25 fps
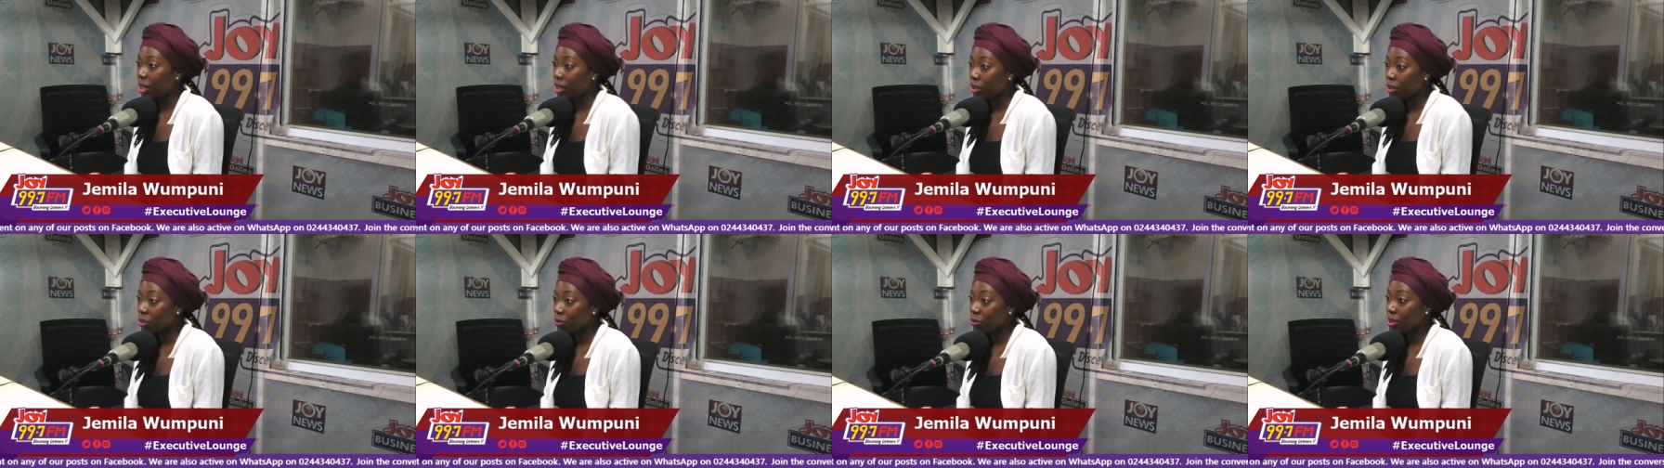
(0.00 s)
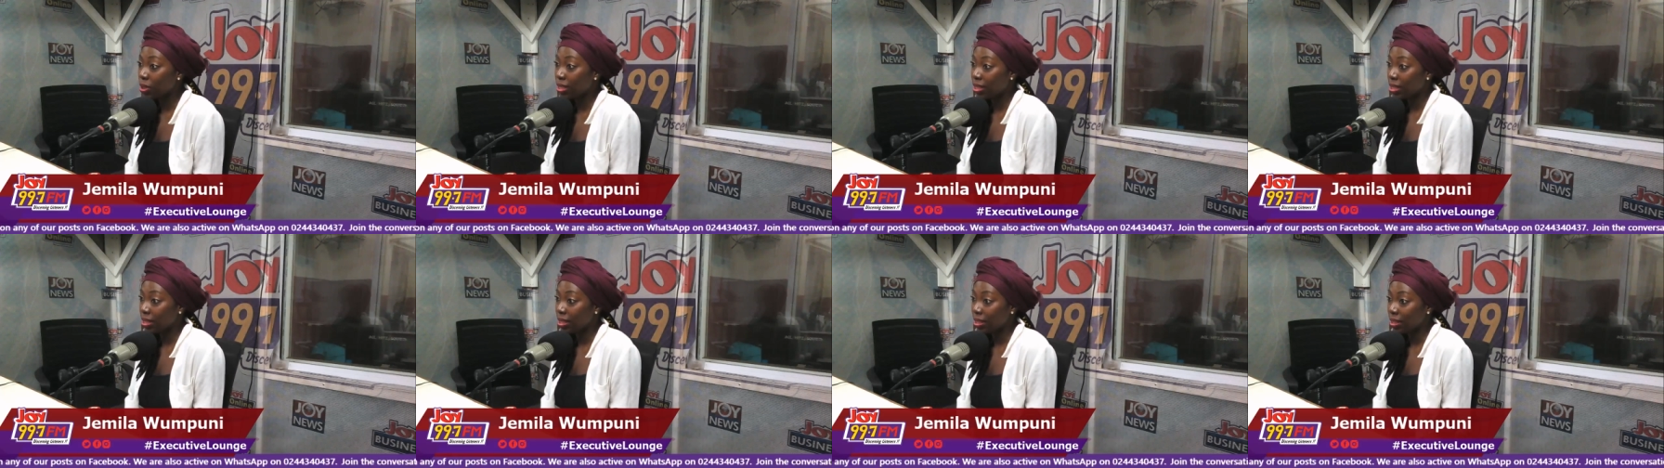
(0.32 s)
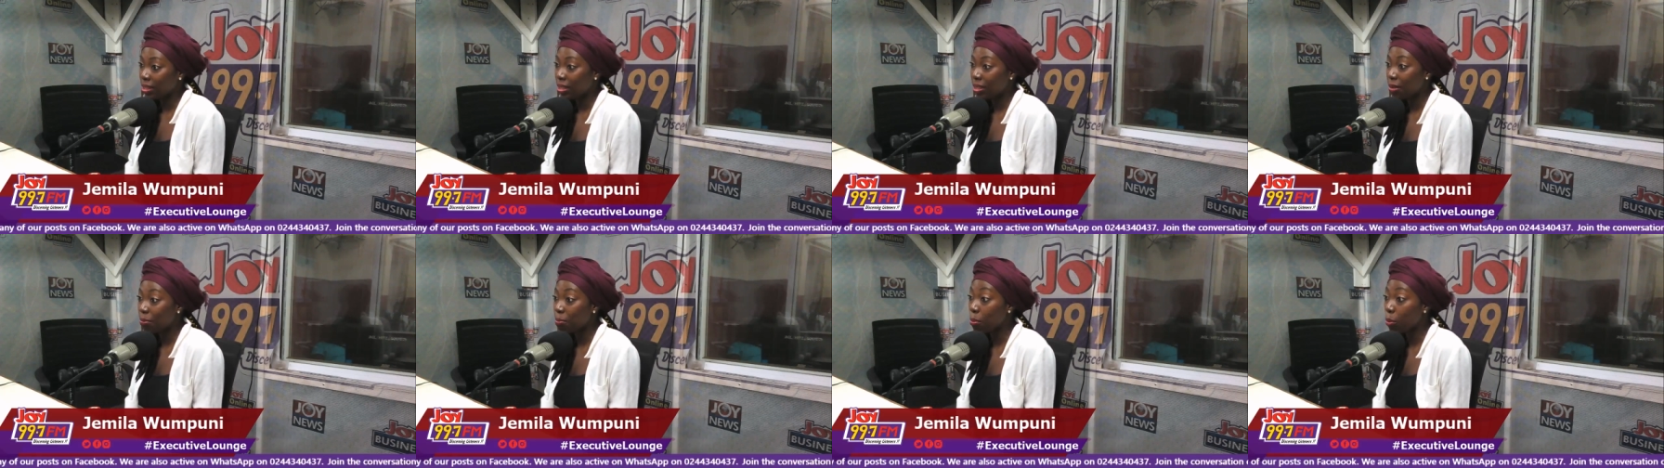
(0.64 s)

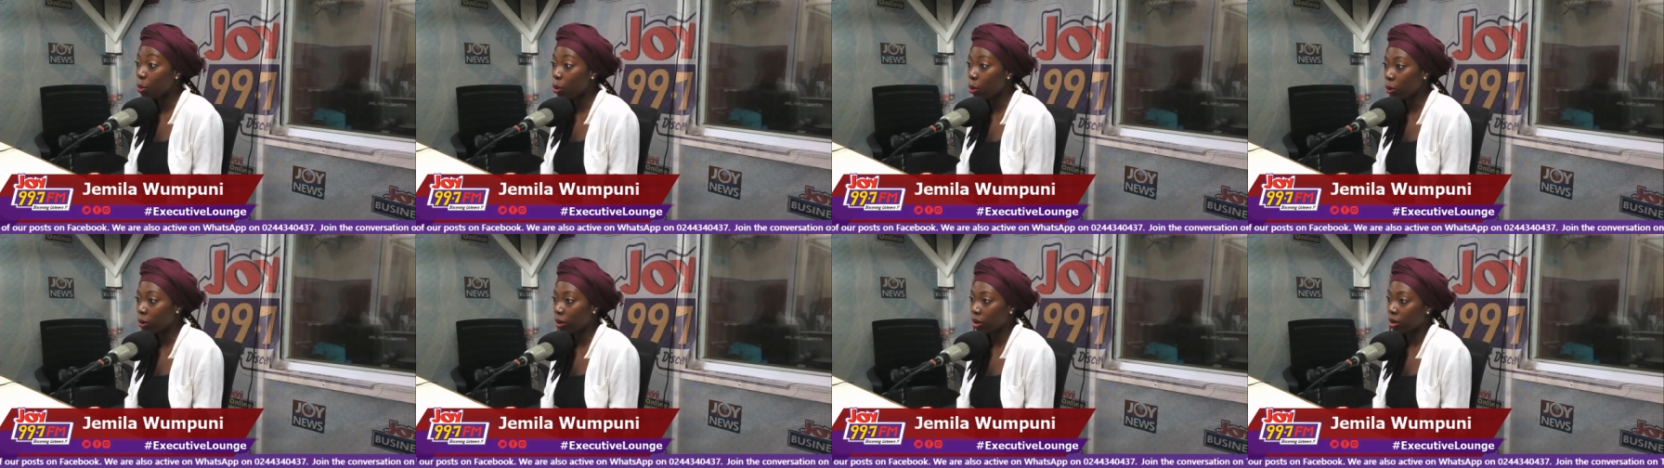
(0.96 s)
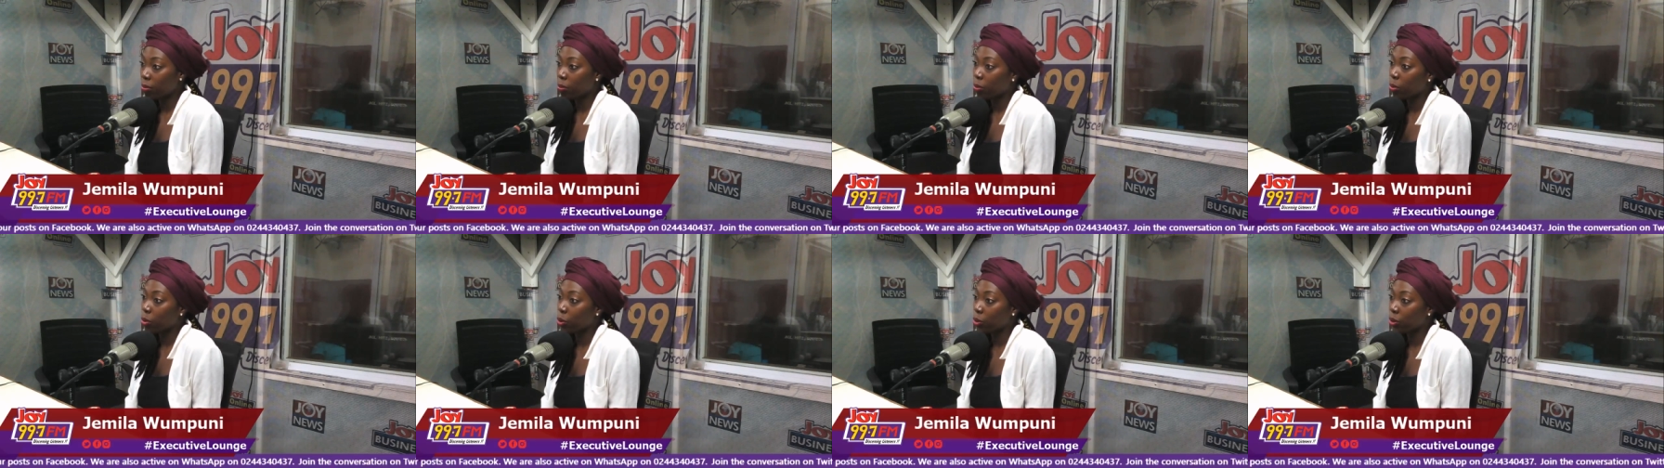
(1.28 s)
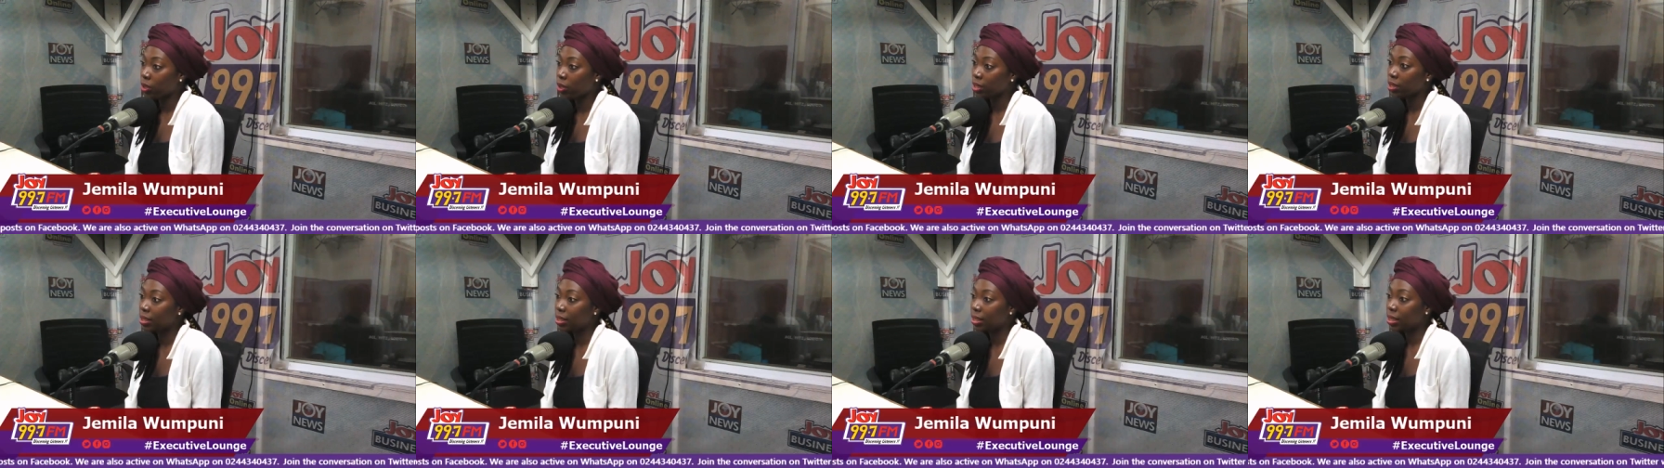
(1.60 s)
increasingly more
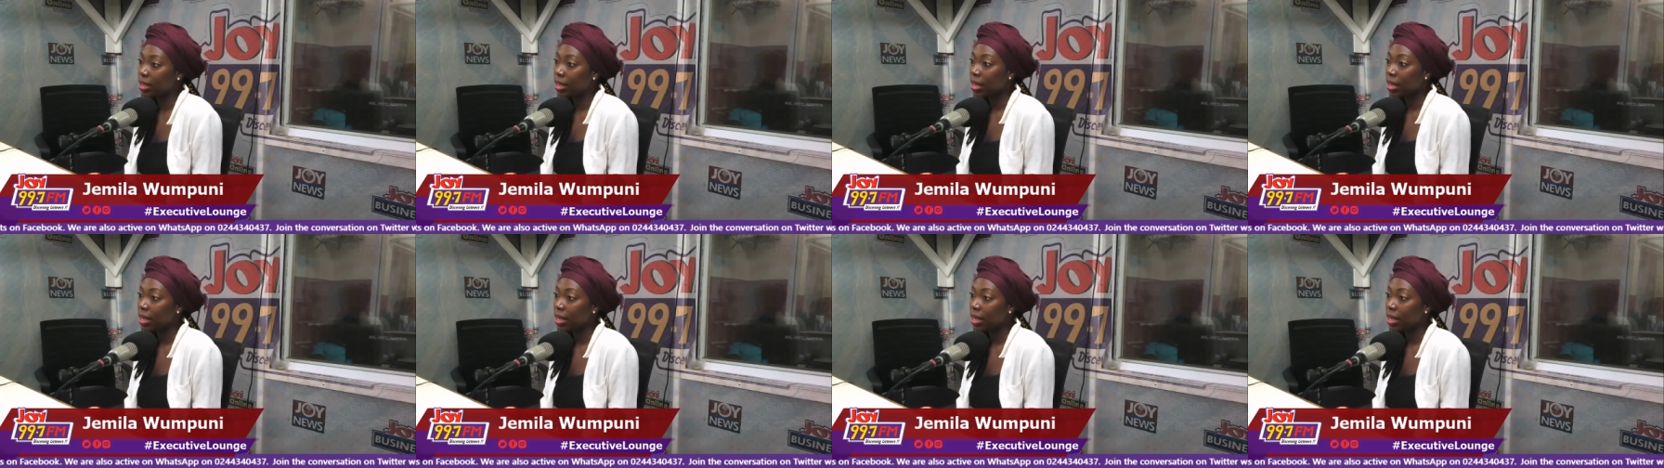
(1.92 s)
important.